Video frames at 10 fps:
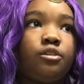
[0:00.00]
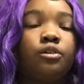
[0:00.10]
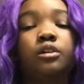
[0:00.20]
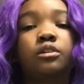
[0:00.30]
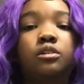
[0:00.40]

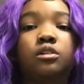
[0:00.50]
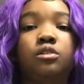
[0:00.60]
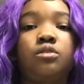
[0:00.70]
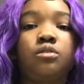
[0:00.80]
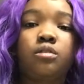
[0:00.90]
highlighter
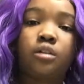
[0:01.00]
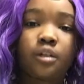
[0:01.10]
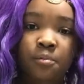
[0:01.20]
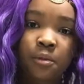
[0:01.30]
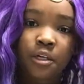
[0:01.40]

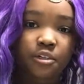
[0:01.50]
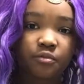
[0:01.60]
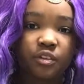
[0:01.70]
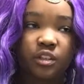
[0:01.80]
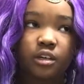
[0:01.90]
palette.
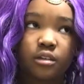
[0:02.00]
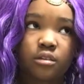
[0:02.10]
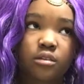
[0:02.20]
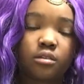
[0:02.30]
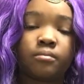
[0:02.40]

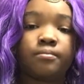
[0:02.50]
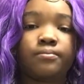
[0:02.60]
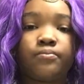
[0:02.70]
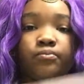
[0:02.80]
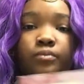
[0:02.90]

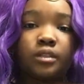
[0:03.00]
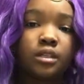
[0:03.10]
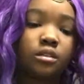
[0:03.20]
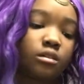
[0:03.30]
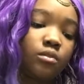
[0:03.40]
Forgot what it's
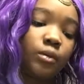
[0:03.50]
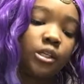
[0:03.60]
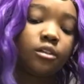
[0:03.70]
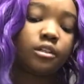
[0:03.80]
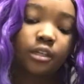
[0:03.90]

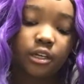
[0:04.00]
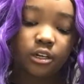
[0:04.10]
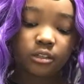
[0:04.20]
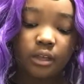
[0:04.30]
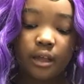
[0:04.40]
called.
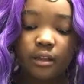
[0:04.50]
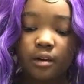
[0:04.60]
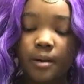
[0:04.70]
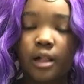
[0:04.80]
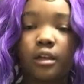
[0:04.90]

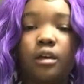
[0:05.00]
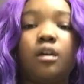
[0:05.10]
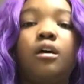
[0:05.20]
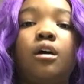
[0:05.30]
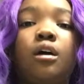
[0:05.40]

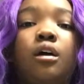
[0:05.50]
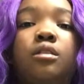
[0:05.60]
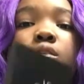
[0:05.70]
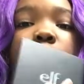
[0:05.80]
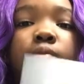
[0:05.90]

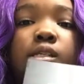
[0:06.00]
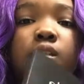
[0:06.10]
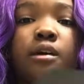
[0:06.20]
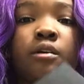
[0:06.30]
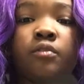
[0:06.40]
In the
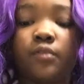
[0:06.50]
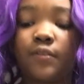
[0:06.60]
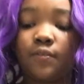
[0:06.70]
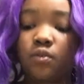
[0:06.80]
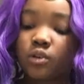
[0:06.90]
Wonder Seeker
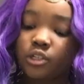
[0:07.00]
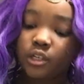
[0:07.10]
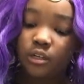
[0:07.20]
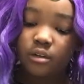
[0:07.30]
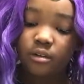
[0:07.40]
highlighter
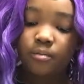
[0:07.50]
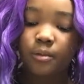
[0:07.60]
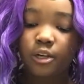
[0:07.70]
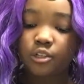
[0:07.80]
palette.